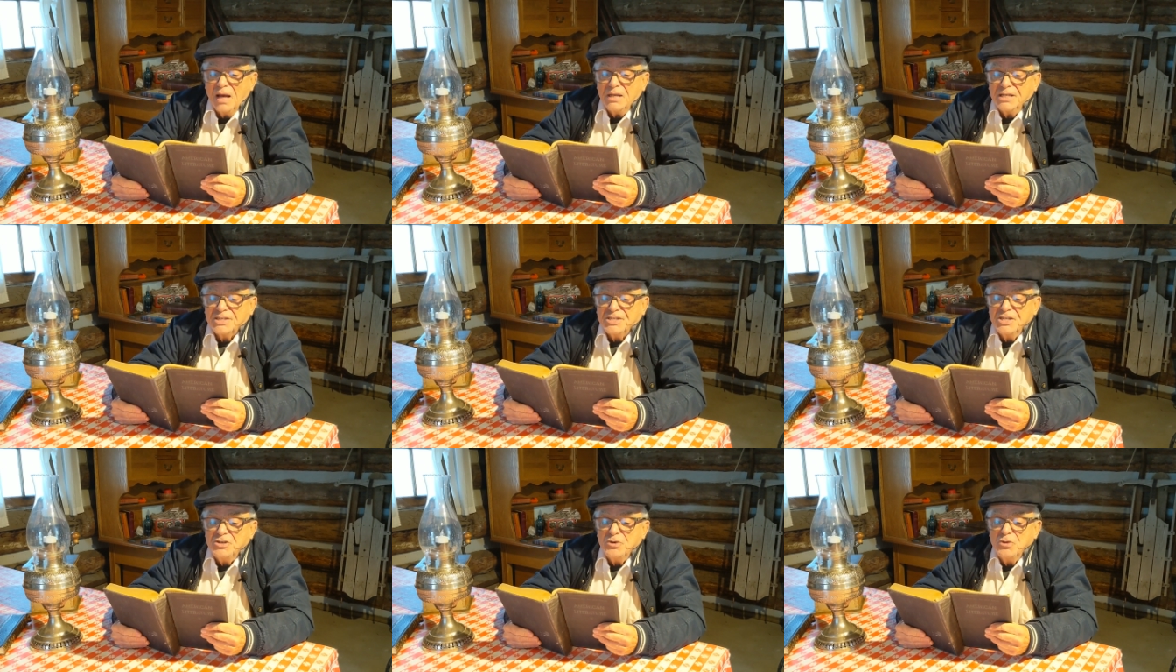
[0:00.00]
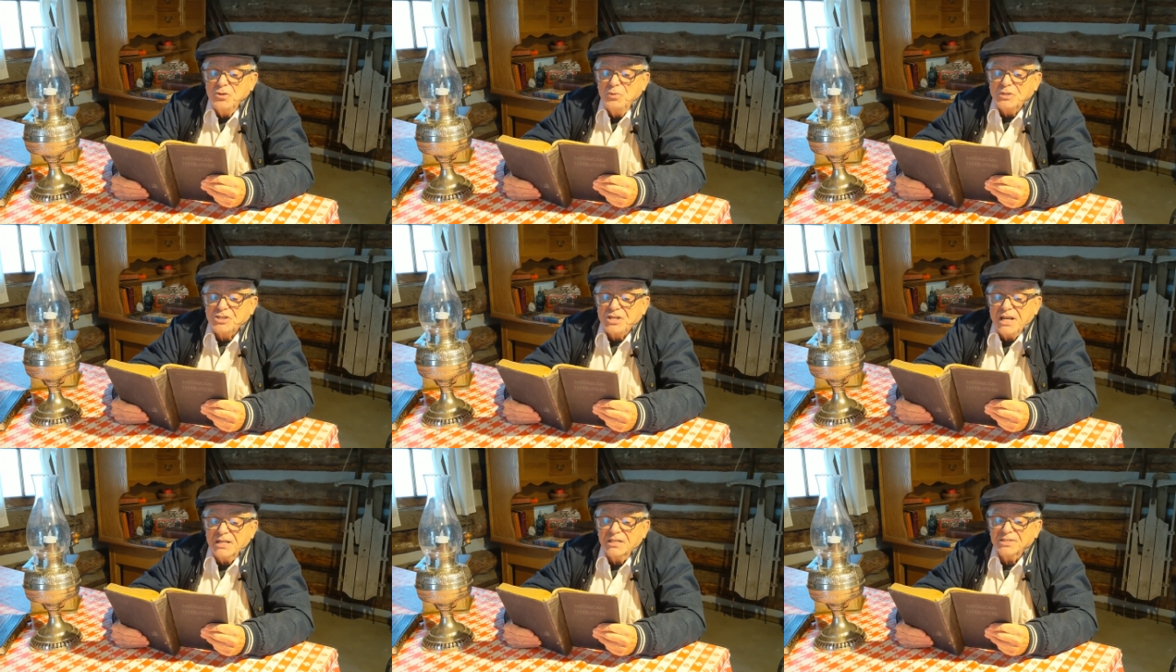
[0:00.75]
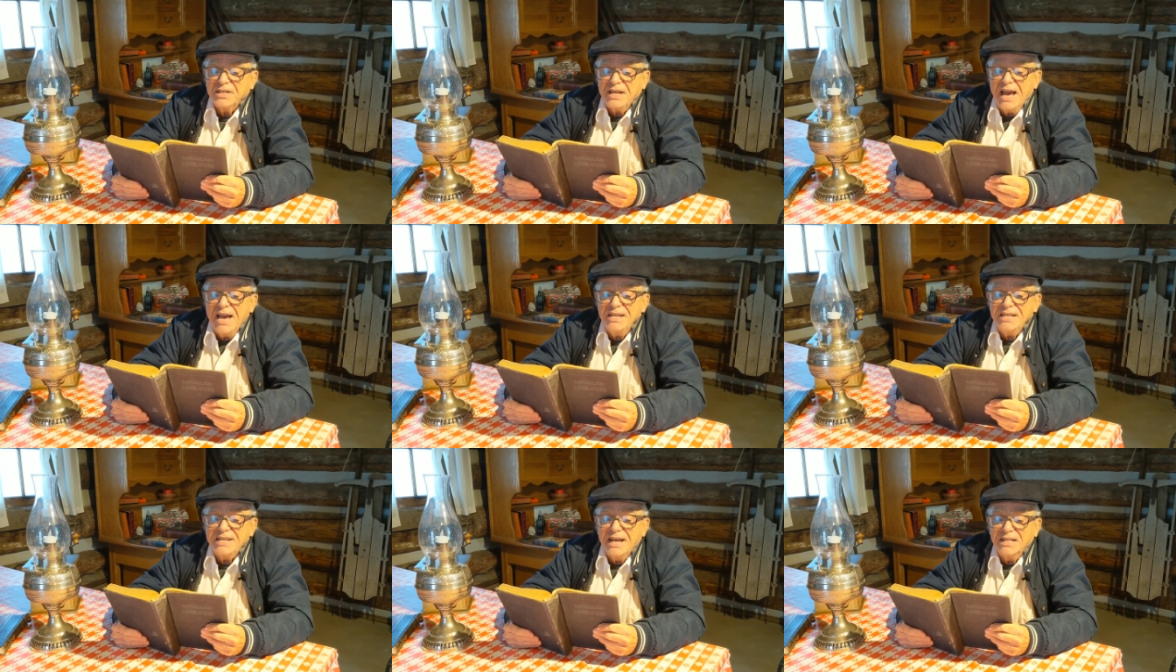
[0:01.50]
are listening to the witch tales that
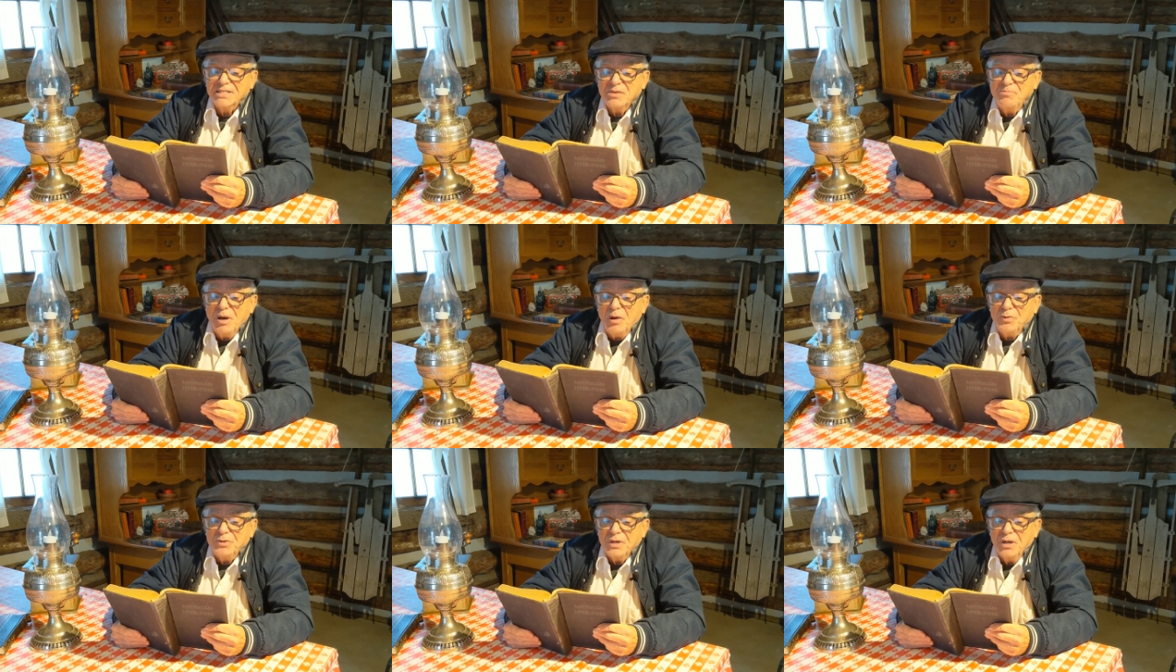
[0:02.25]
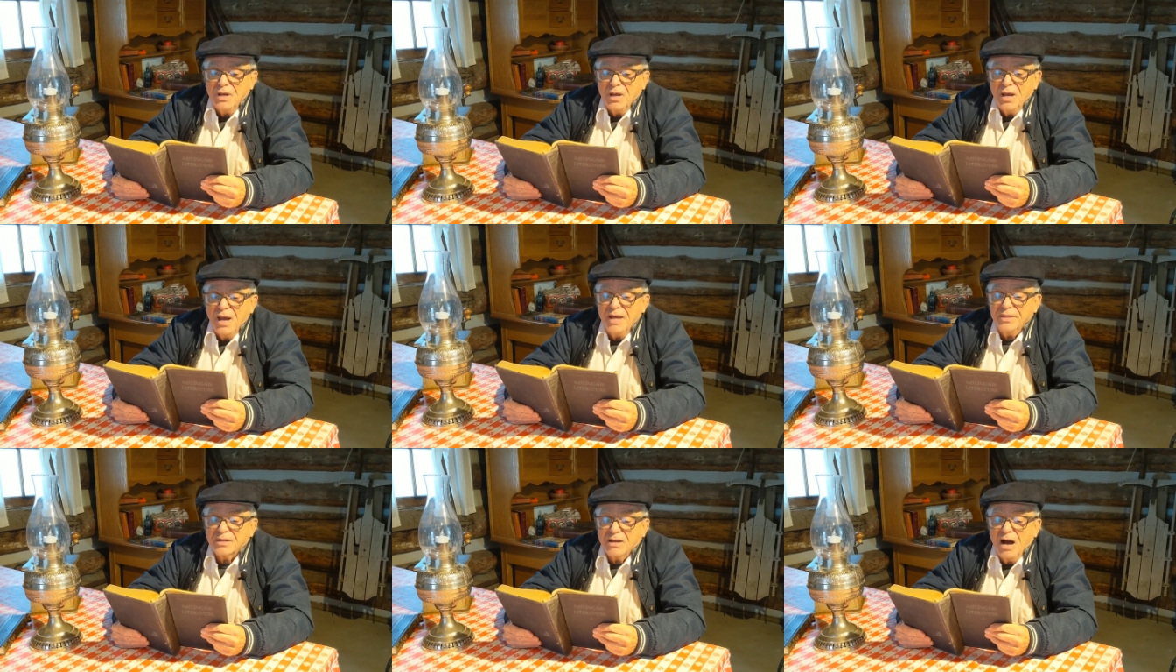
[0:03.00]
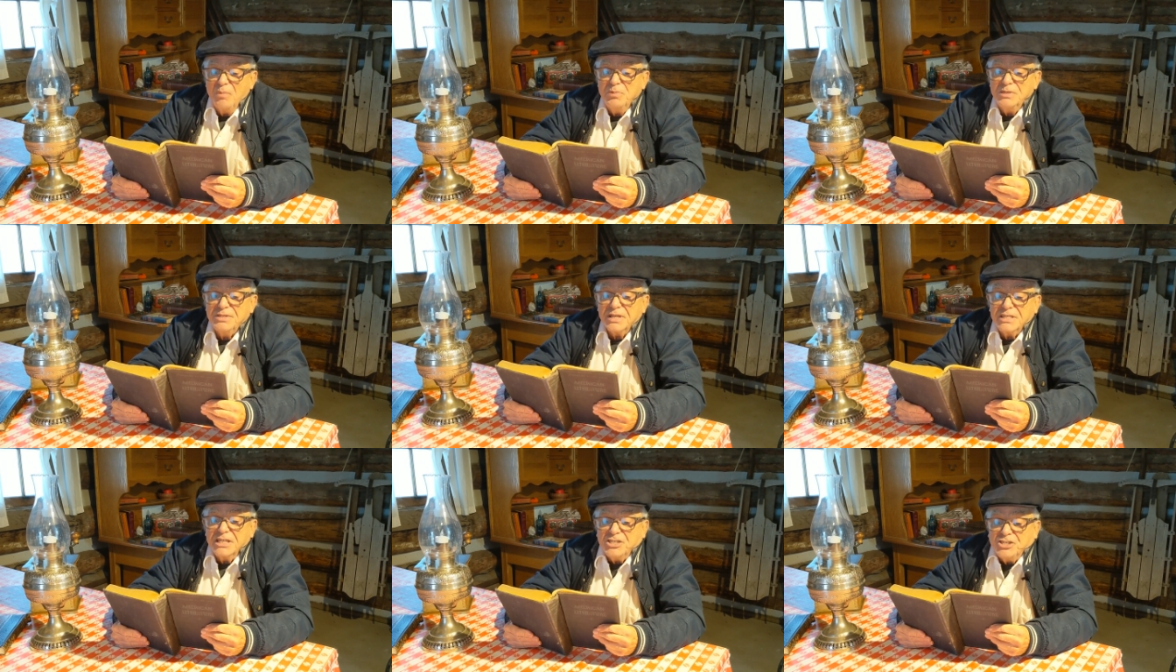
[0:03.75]
Annie tells about and the goblins
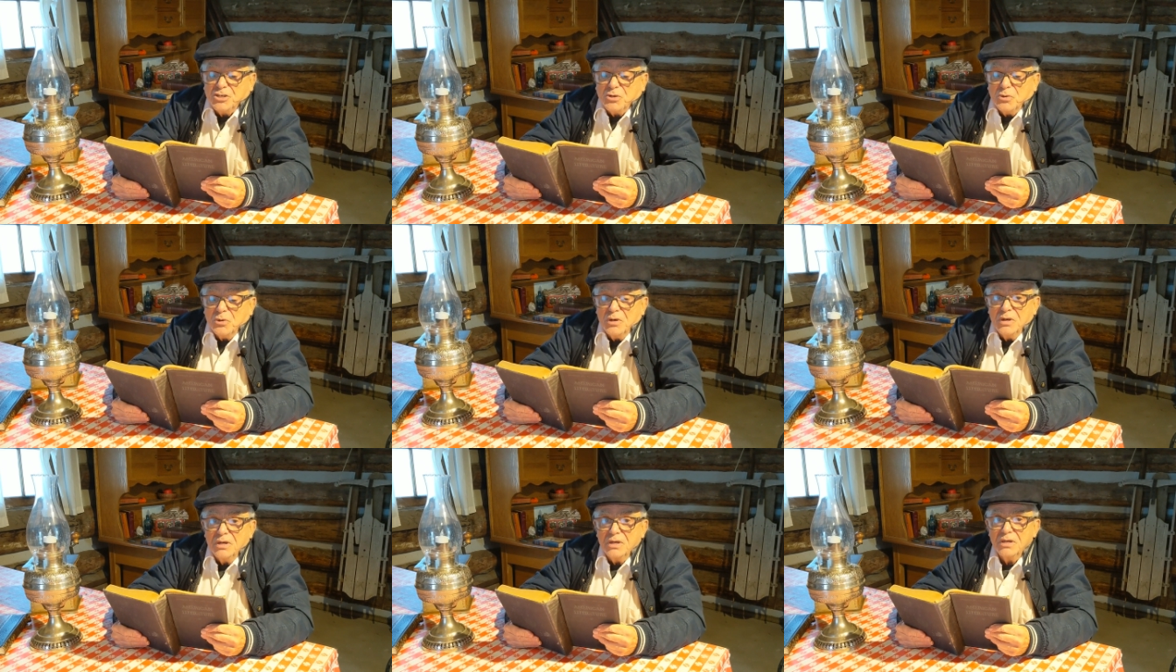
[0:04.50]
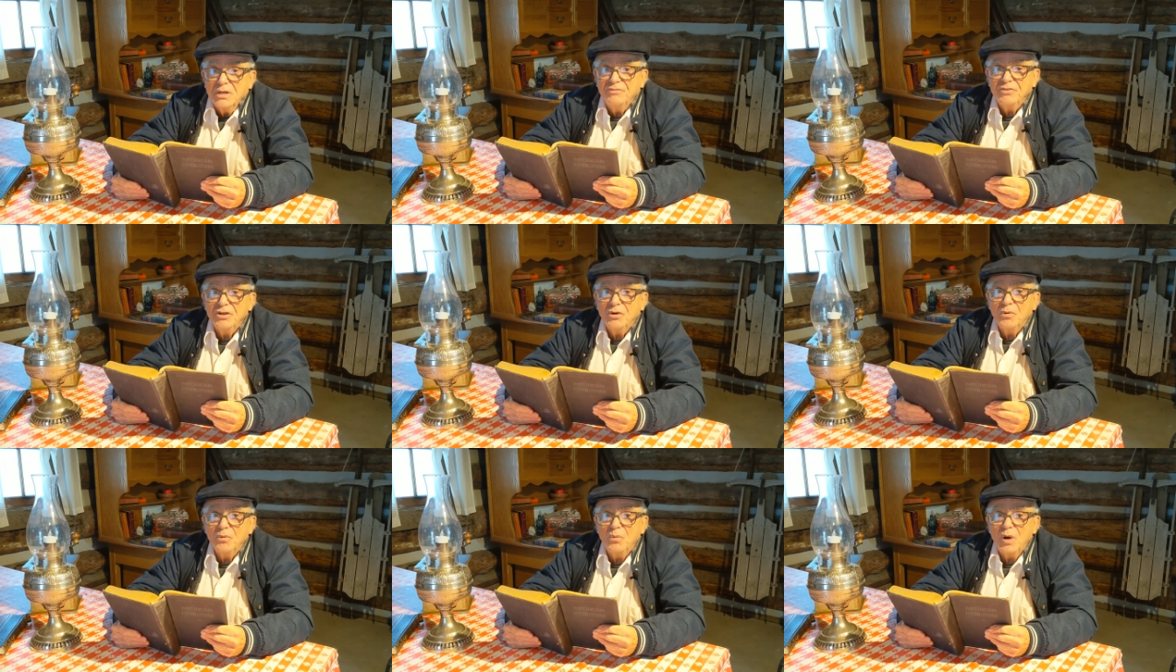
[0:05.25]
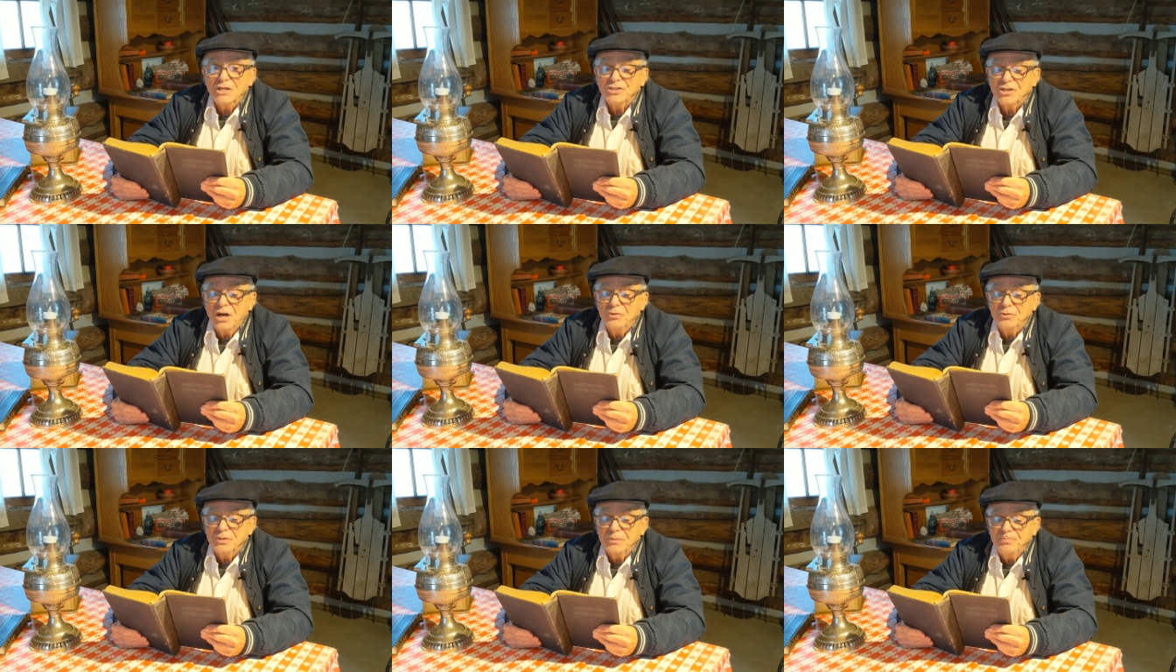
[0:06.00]
that get you if you don't watch
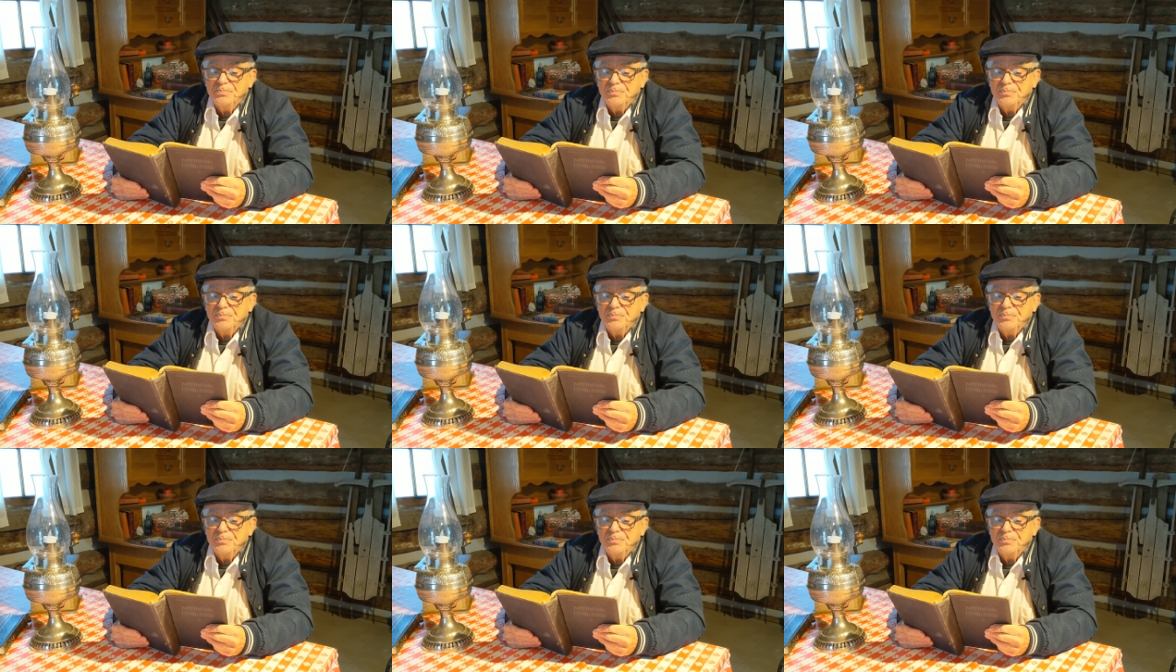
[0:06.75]
out.